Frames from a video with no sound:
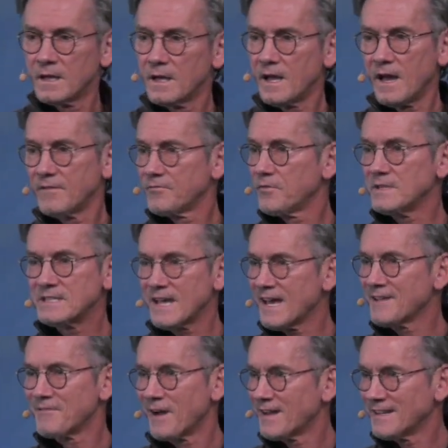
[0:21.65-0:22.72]
Every
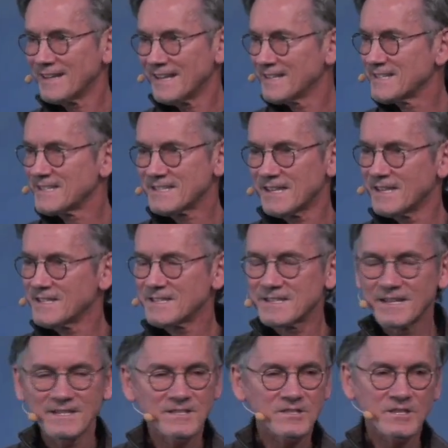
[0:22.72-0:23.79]
day, right? It's
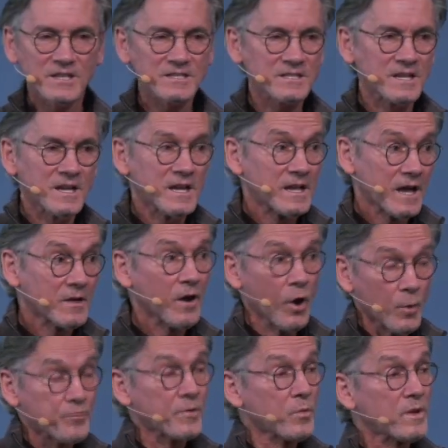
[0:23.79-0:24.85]
just,
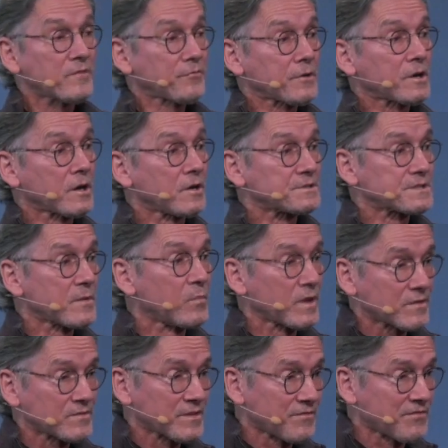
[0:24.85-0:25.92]
Oprah Winfrey calls him one
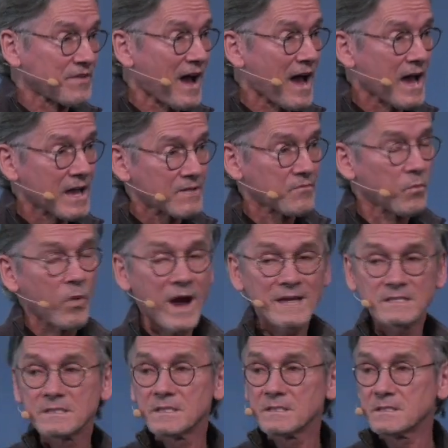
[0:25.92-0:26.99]
of the 5
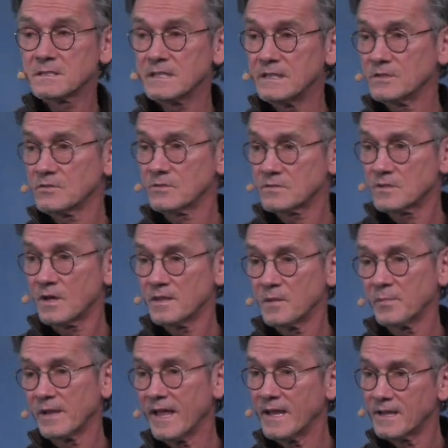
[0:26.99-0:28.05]
wisest teachers on the
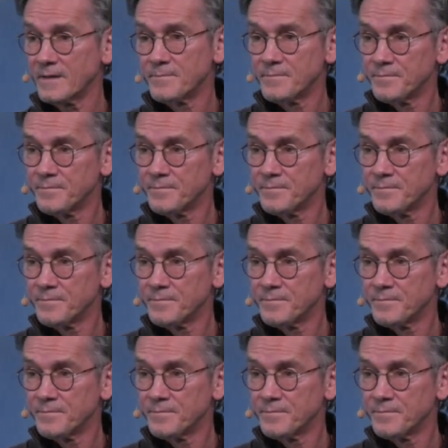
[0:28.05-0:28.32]
planet.